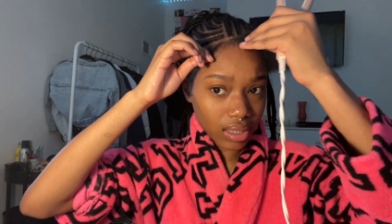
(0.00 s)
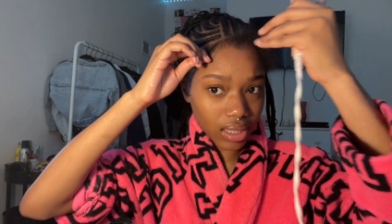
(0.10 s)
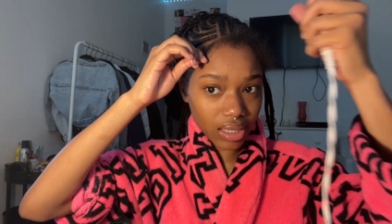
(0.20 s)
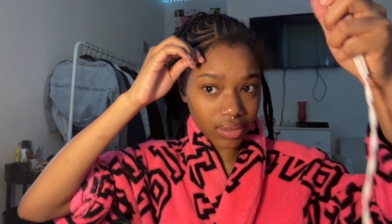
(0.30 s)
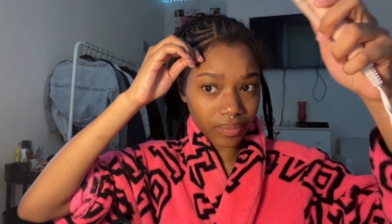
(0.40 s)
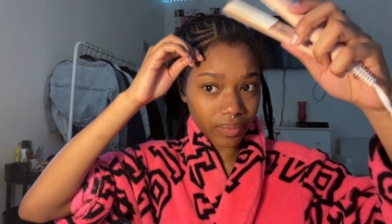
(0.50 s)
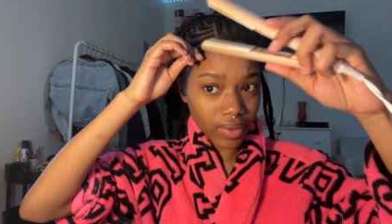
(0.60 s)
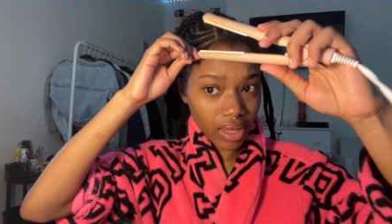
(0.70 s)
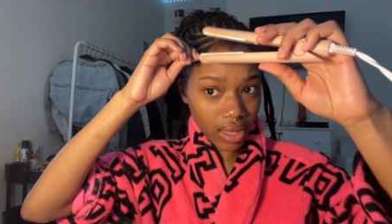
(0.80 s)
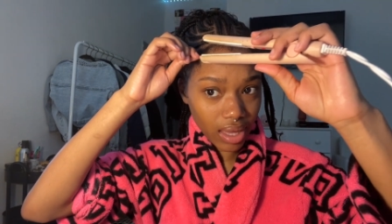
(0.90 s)
Like,
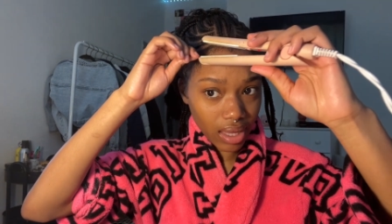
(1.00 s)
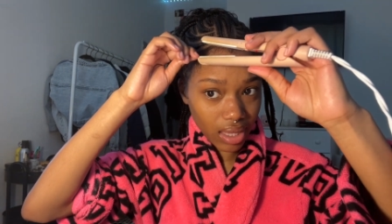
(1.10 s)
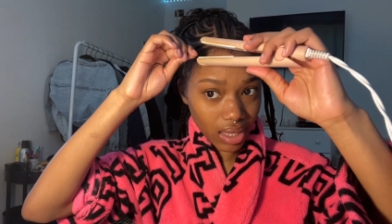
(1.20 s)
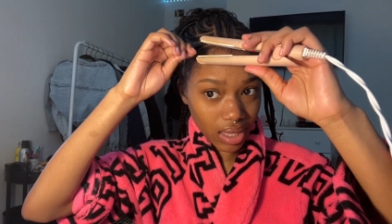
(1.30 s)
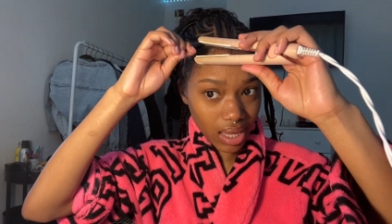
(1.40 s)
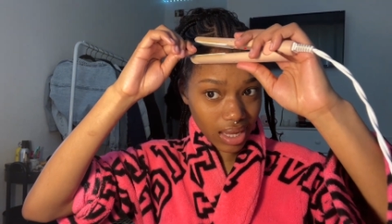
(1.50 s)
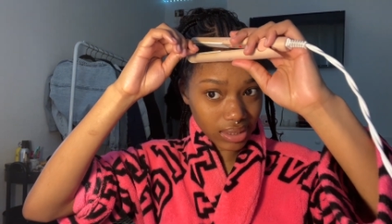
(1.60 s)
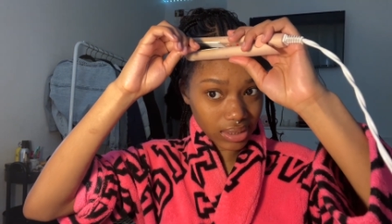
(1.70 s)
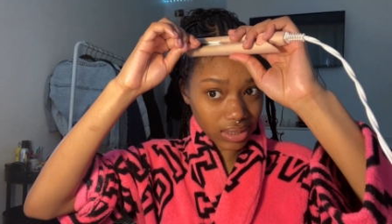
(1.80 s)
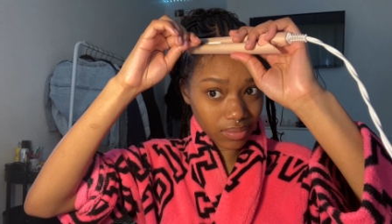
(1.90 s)
I
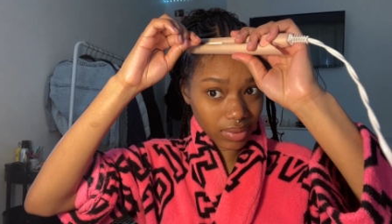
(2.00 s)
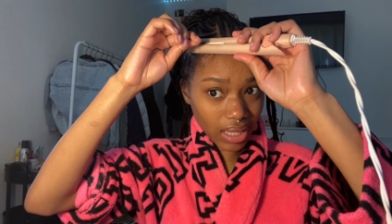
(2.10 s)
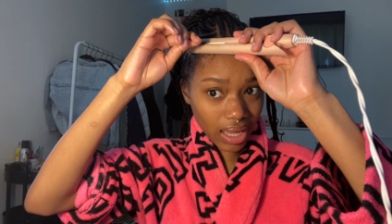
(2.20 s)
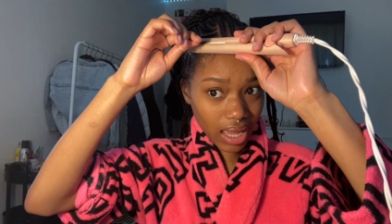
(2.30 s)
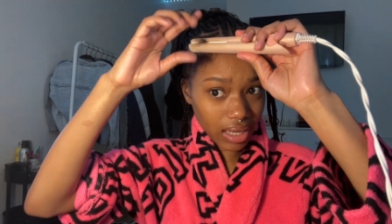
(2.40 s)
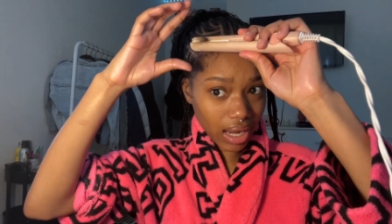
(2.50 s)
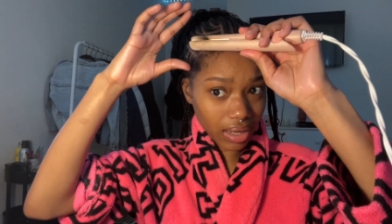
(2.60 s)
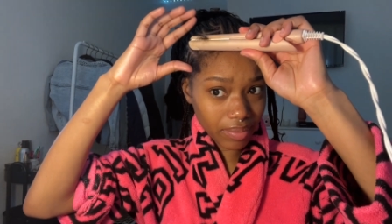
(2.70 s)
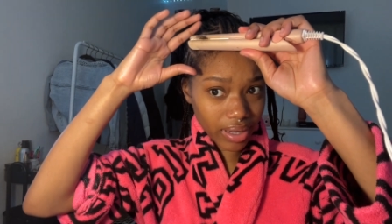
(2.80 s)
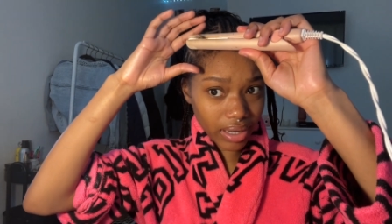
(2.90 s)
sent, like, I
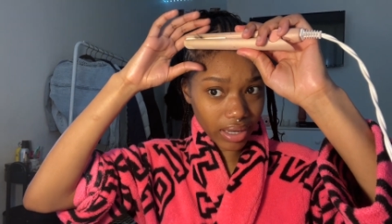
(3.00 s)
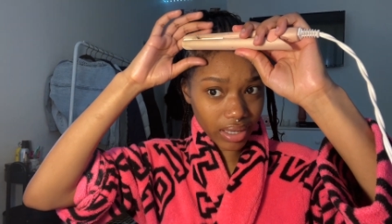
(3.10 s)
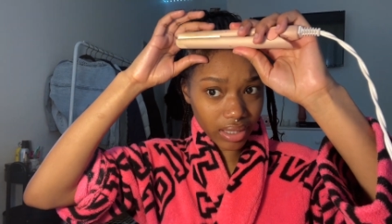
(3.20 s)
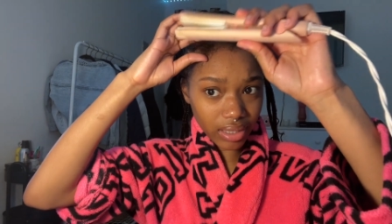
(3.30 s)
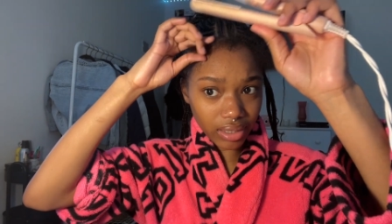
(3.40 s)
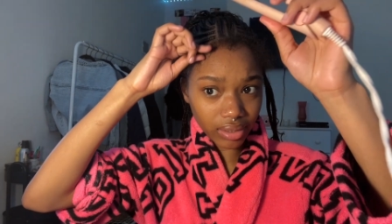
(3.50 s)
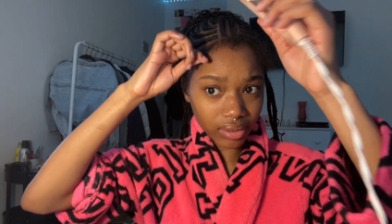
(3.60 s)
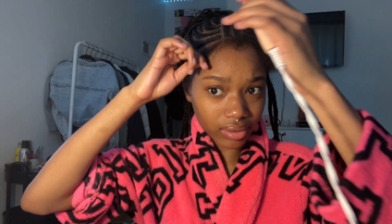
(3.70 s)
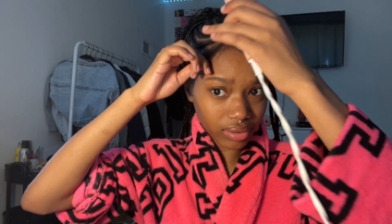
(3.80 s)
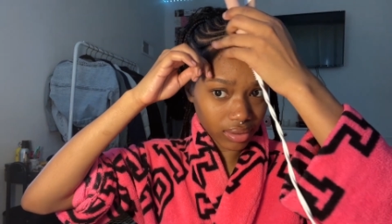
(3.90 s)
like my hair,
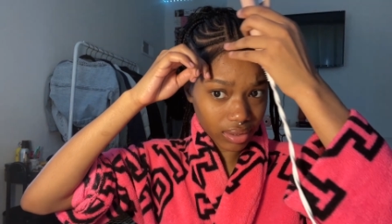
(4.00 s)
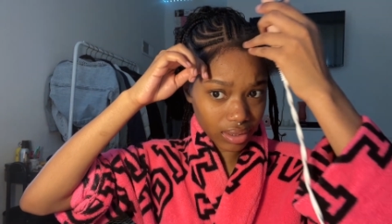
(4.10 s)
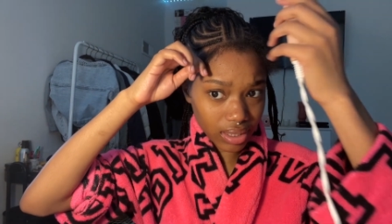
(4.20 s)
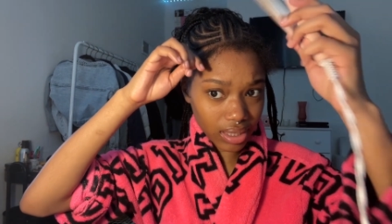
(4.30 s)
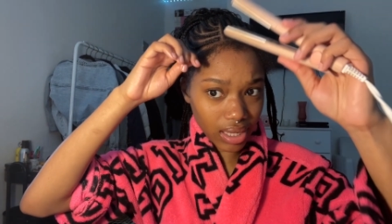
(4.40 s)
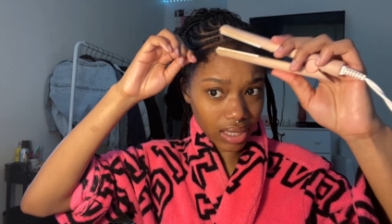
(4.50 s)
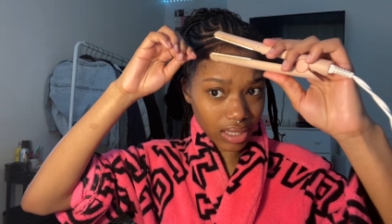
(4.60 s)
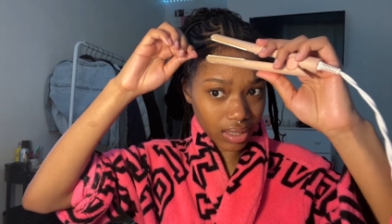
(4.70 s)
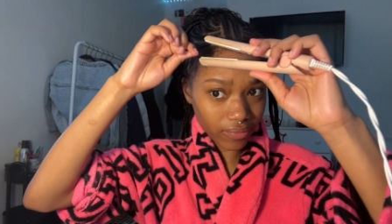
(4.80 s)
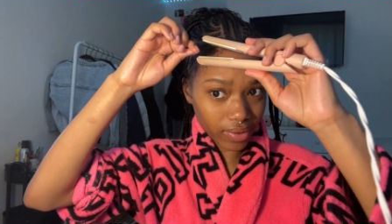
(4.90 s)
and, and
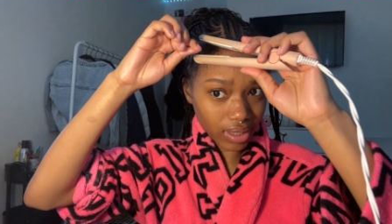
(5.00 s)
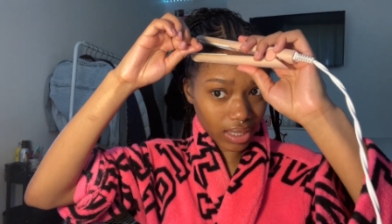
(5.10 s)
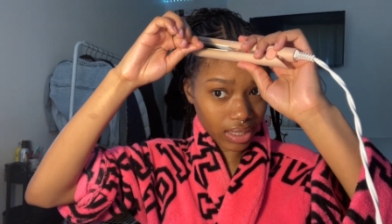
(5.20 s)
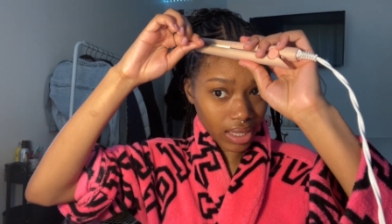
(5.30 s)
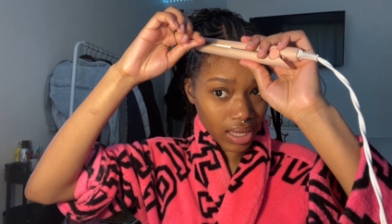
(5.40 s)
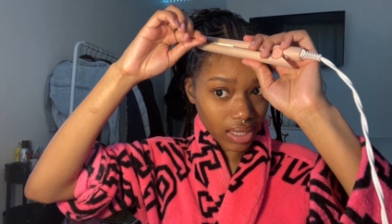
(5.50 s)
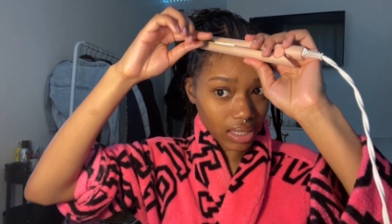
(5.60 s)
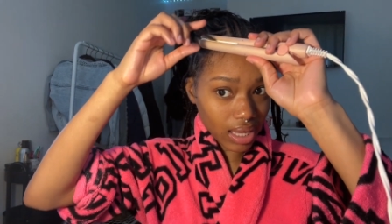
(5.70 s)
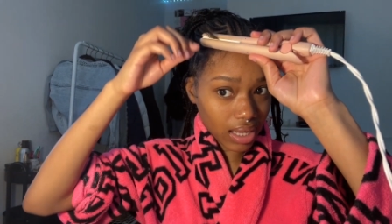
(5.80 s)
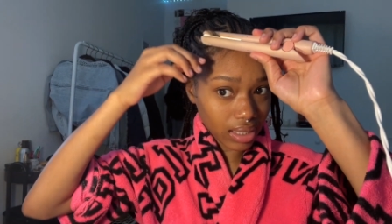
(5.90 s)
y'all feel like
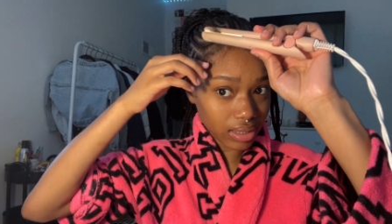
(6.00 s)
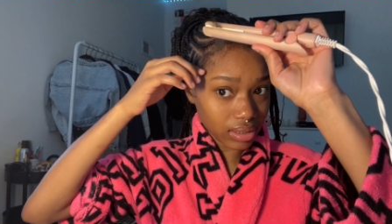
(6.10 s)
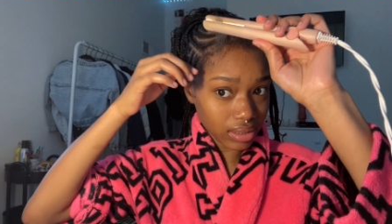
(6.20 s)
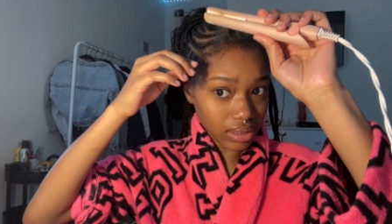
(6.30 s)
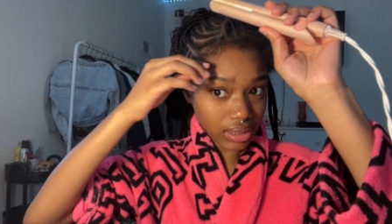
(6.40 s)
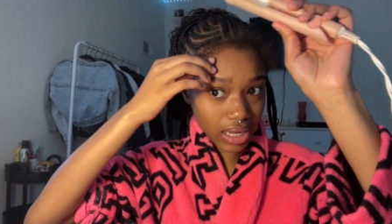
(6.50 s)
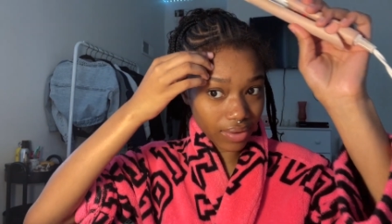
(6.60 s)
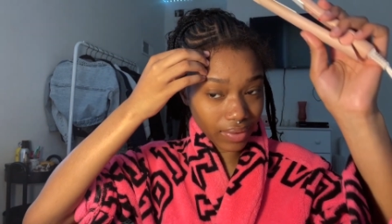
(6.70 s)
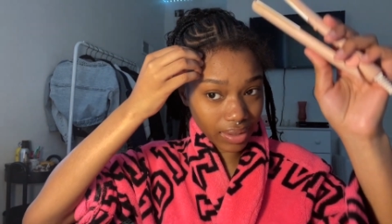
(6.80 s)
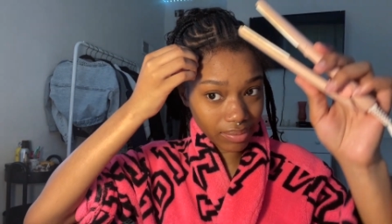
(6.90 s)
y'all could
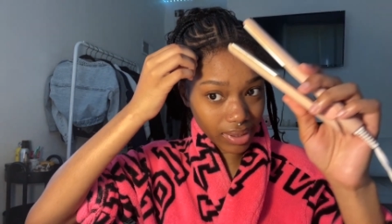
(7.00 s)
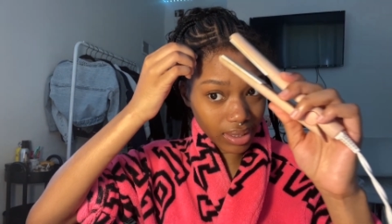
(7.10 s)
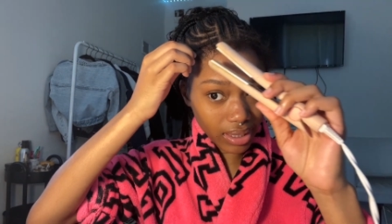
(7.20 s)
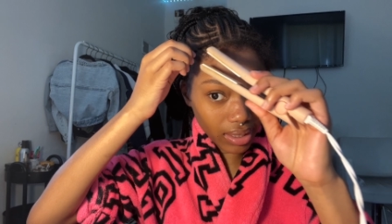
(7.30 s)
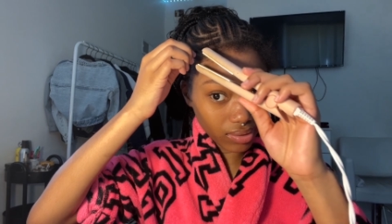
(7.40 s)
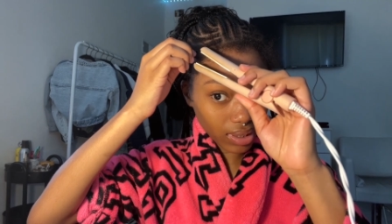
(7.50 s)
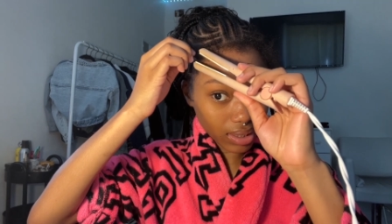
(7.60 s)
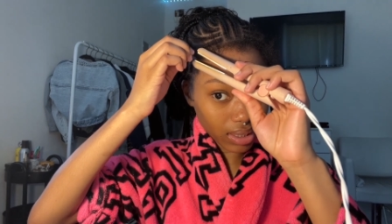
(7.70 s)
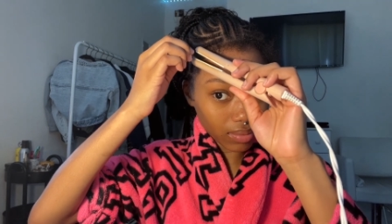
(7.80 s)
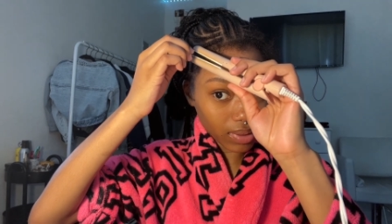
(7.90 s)
direct me, you try
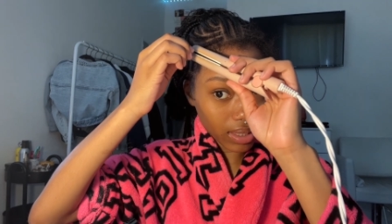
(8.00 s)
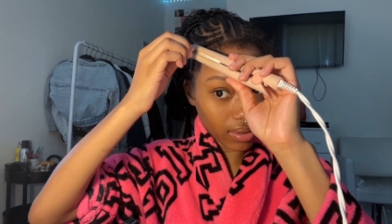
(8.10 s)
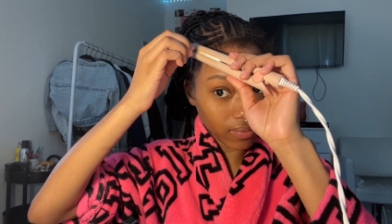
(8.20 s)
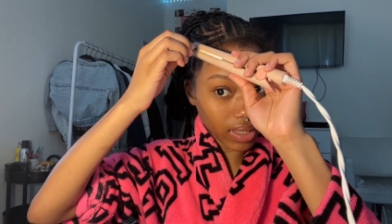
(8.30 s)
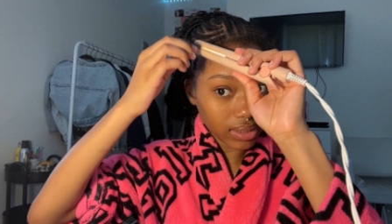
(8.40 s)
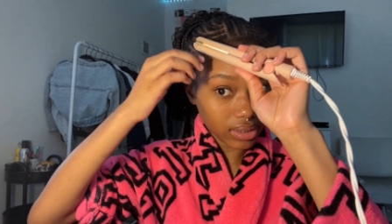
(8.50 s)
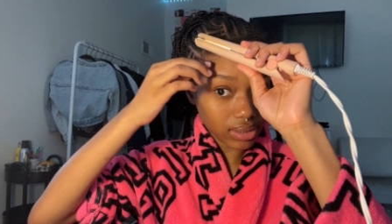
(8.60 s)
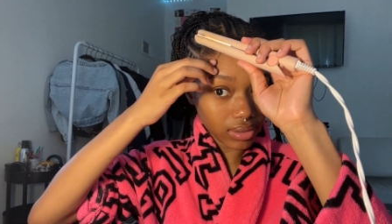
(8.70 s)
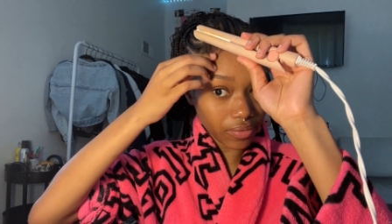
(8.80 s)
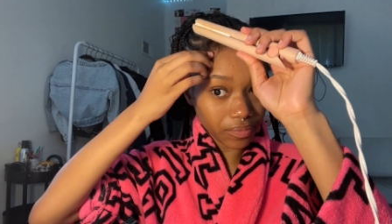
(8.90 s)
to give me advice and
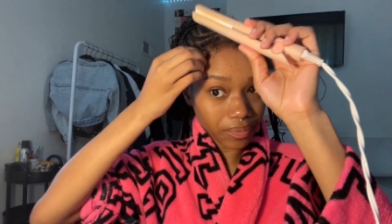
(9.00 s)
stuff.